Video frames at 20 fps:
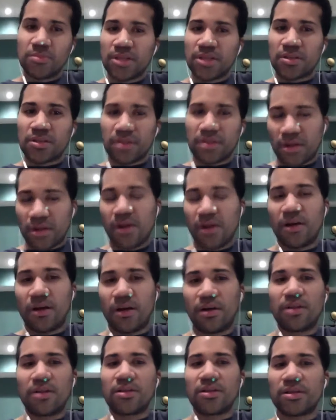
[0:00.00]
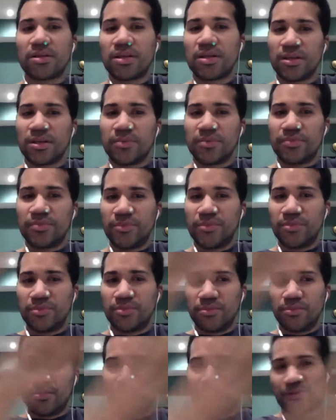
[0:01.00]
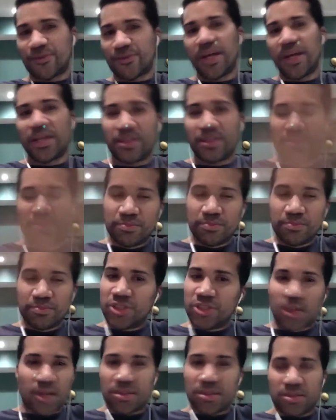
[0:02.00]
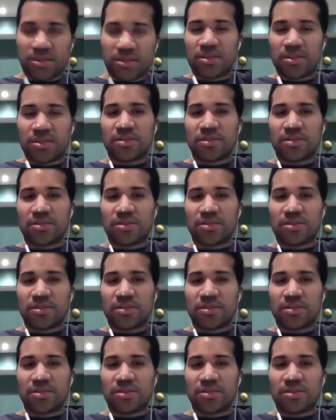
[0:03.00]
to call Fred Johnson?